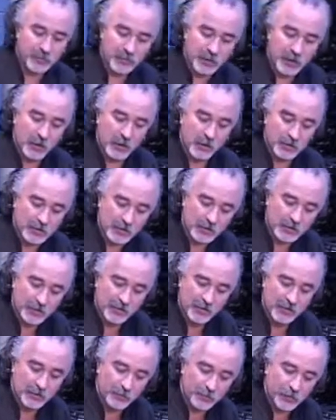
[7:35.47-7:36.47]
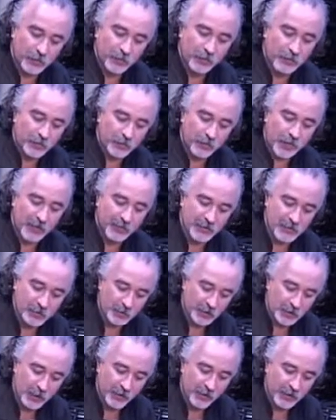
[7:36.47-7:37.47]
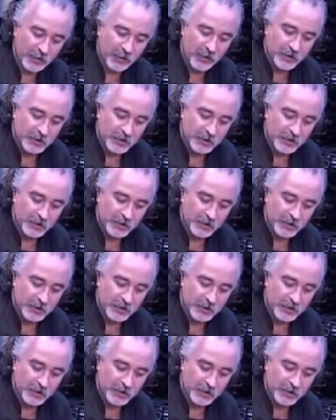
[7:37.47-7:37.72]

They also give us a beautiful flavour to a curry.